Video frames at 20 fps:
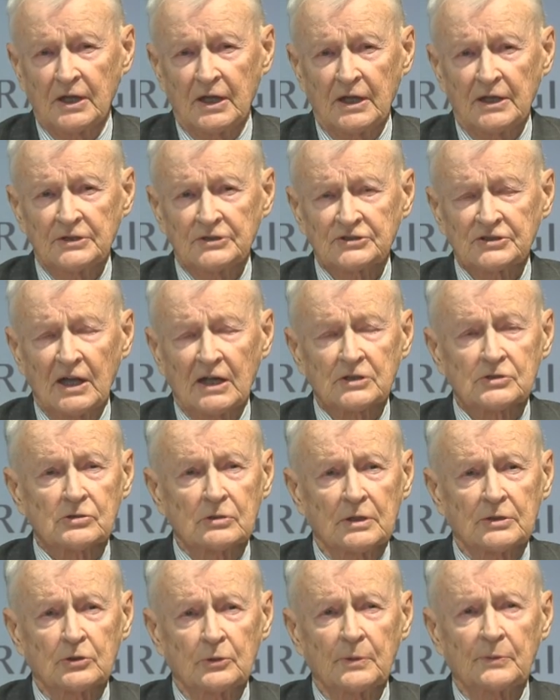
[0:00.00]
days,
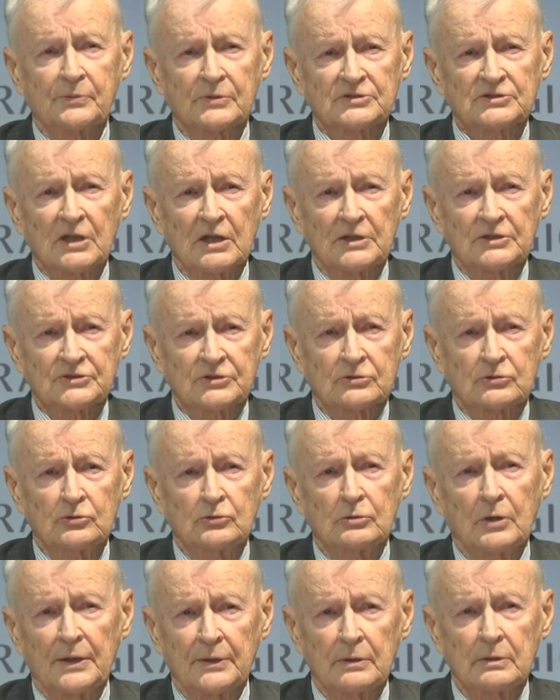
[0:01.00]
actually, to be precise,
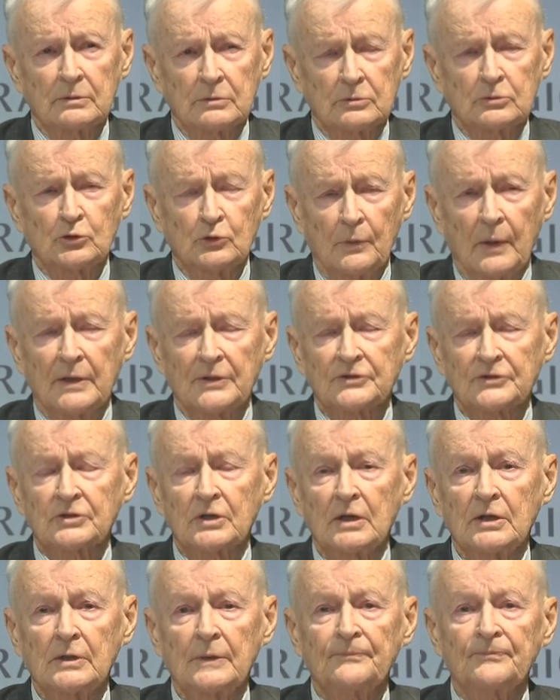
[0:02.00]
two, and, two months.
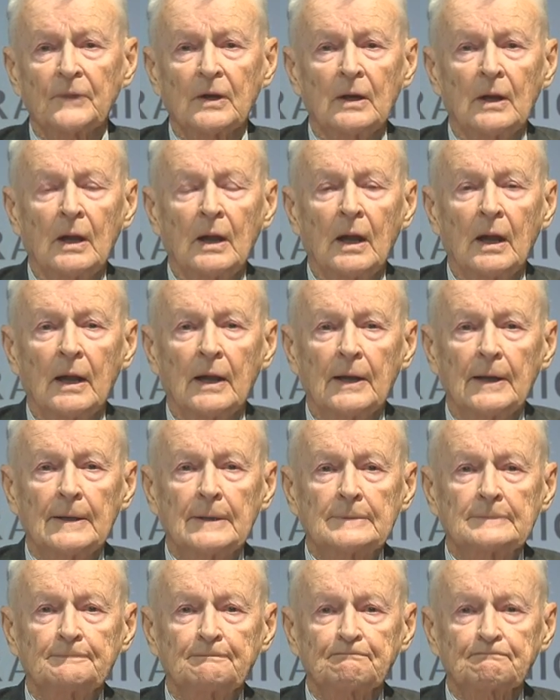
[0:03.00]

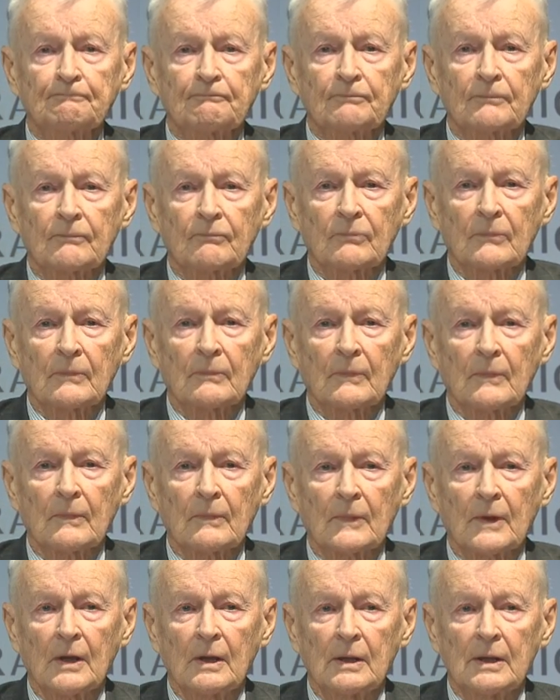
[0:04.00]
And um,
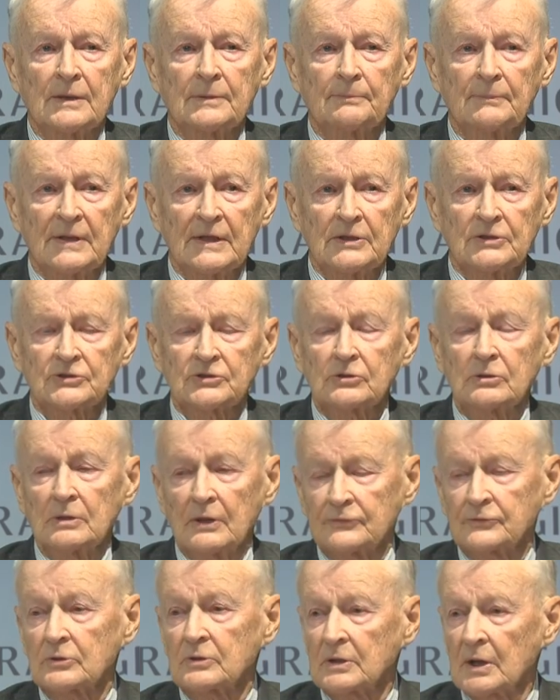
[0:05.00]
it means you
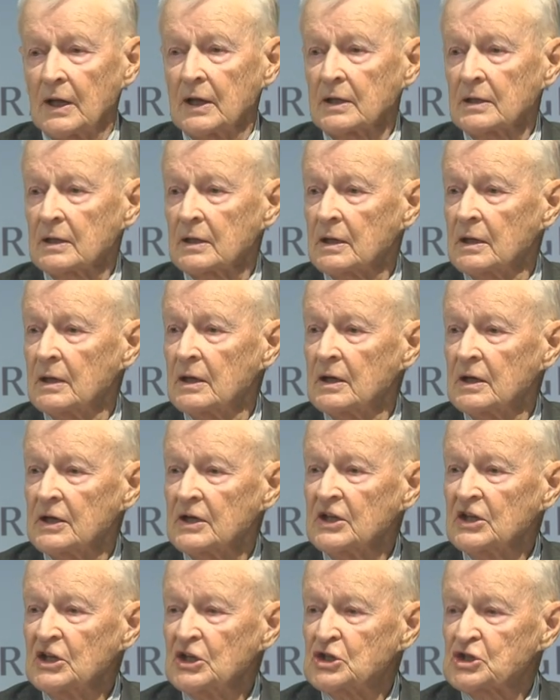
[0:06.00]
have to take
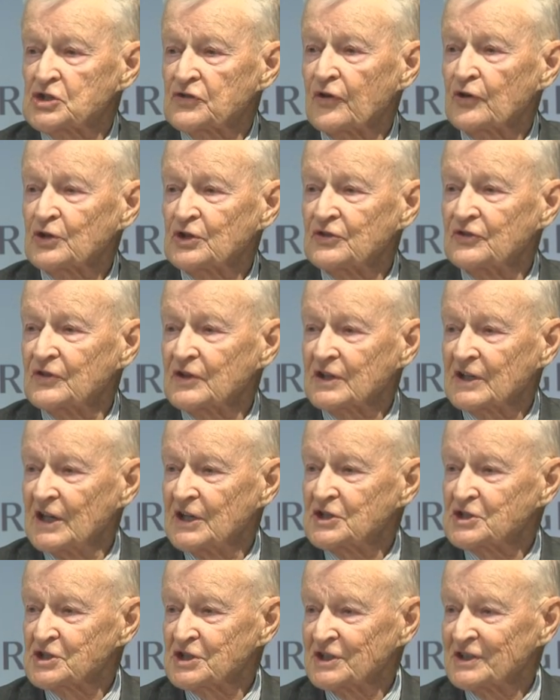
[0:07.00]
each
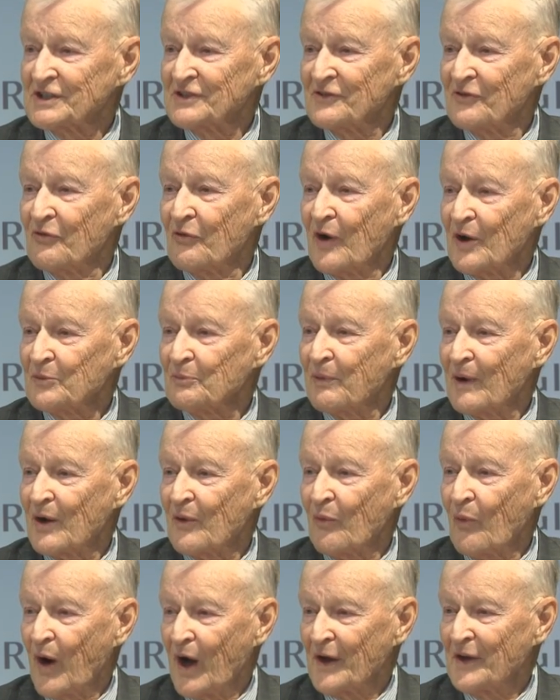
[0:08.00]
fortification one by
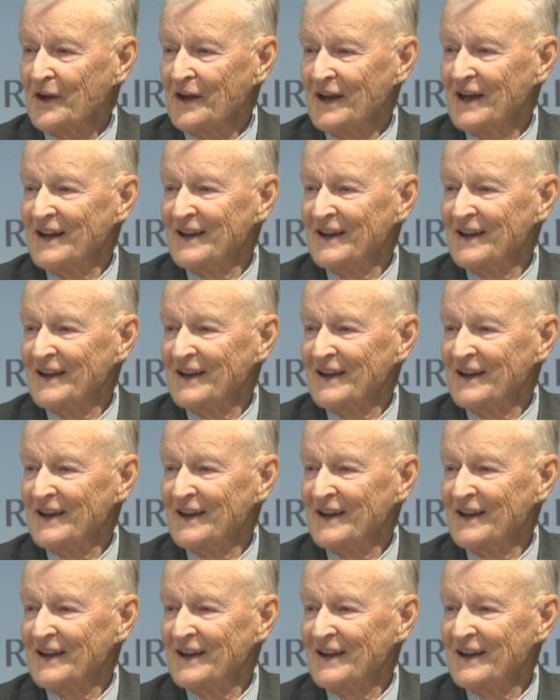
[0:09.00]
one